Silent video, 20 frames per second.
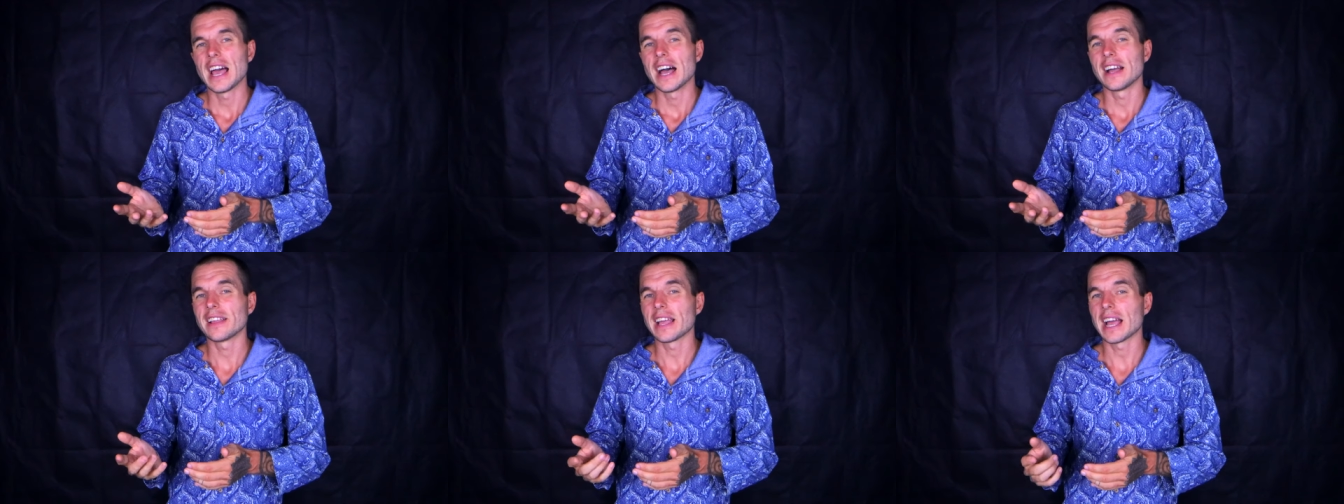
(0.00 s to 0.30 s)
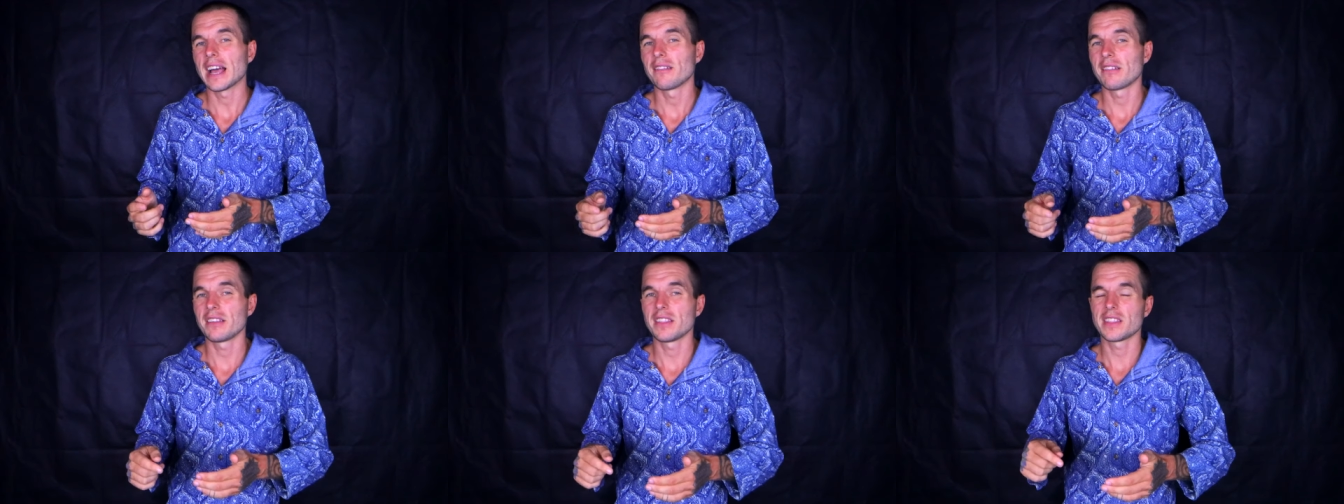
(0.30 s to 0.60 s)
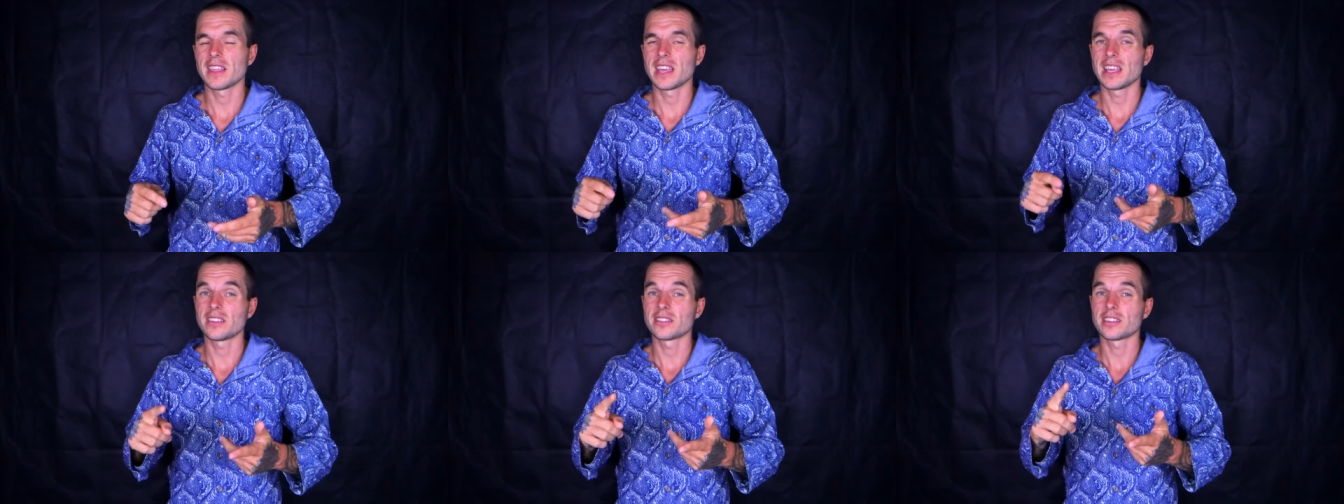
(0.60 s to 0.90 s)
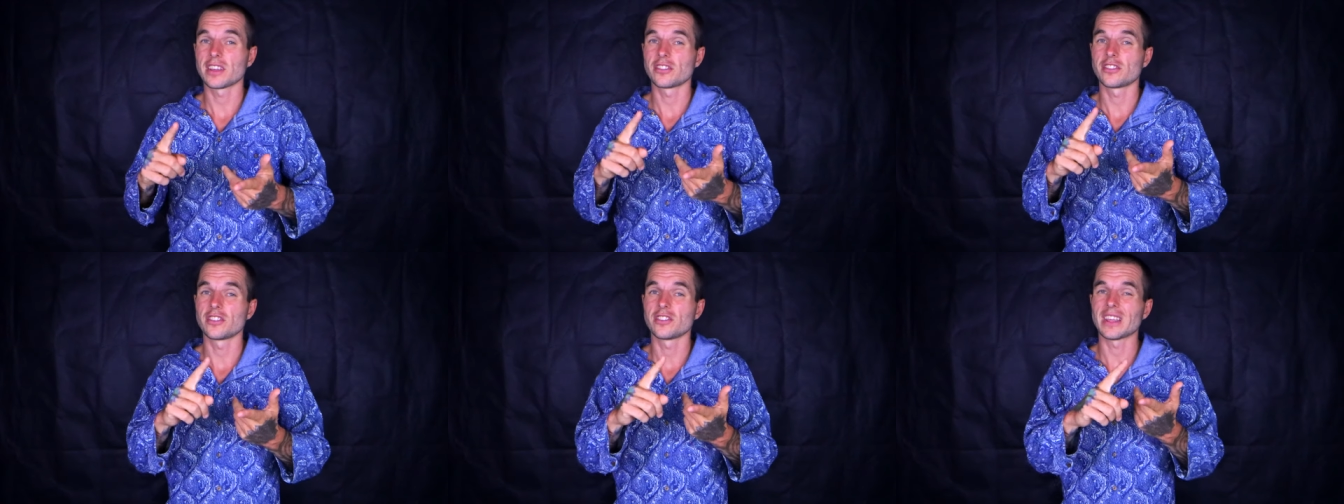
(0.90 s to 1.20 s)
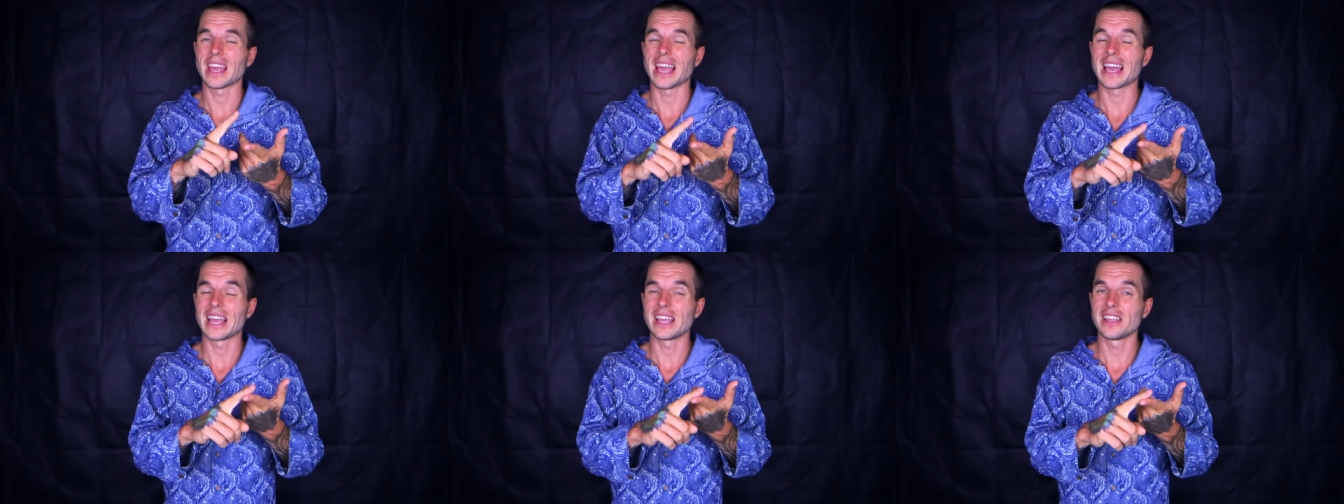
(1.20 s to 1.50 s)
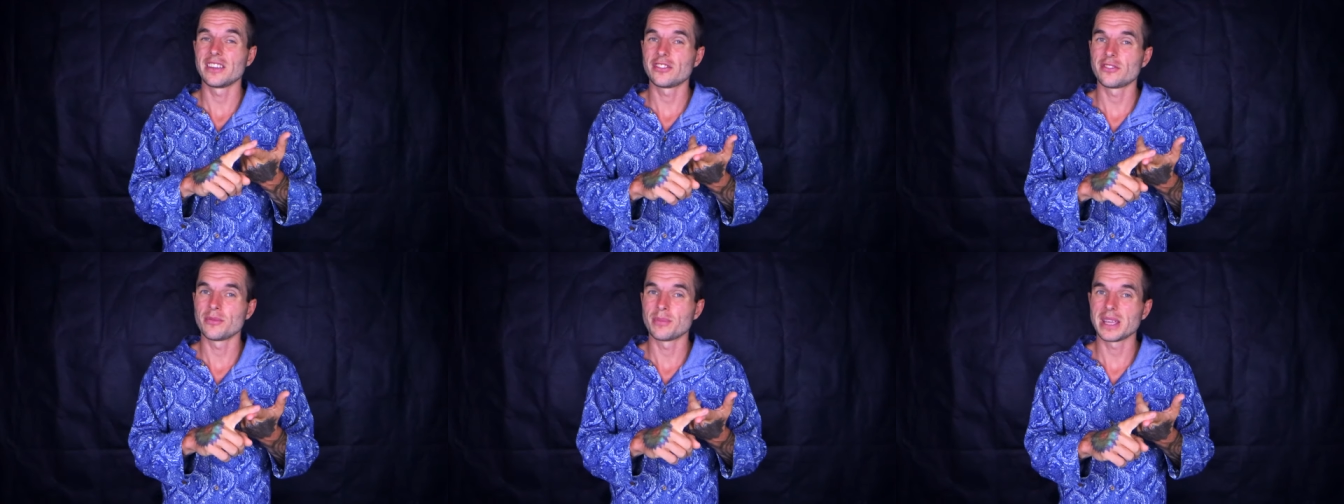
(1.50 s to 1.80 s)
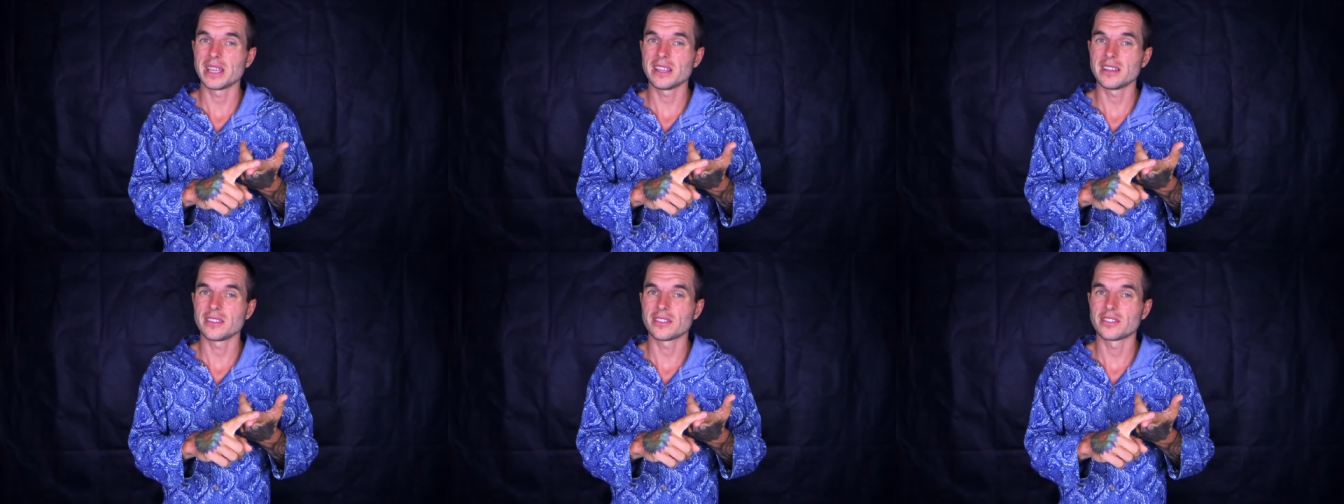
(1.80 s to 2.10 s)
and you're having things such as aged
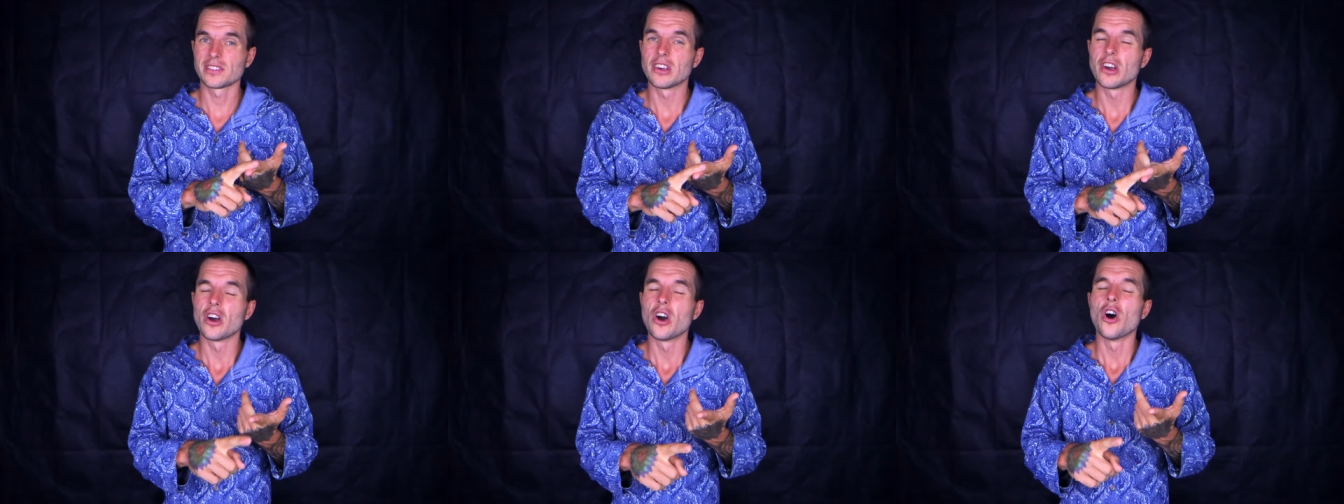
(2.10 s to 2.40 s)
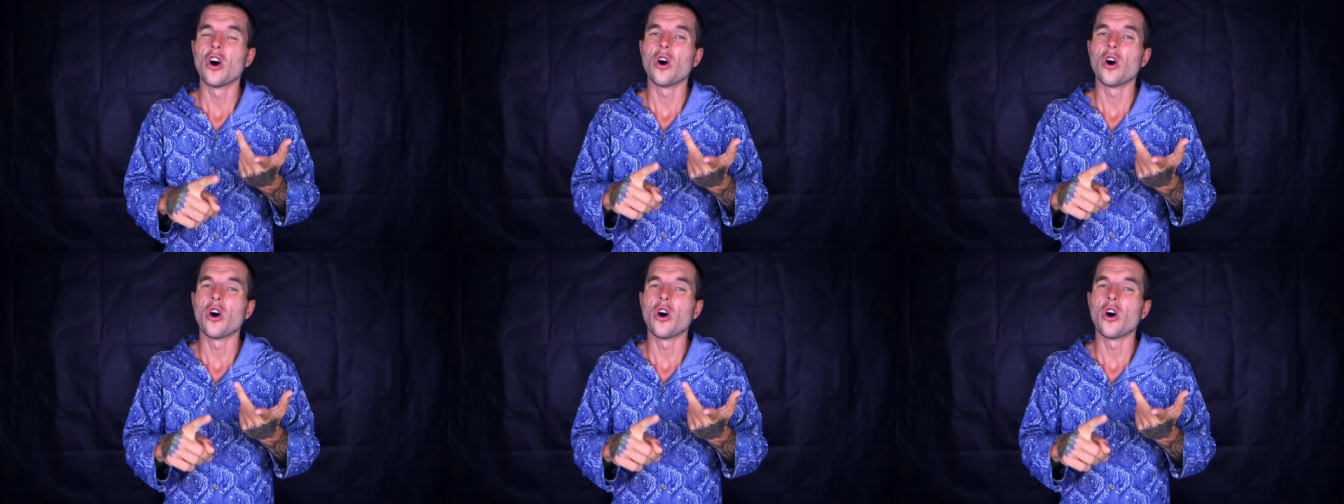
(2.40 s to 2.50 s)
meats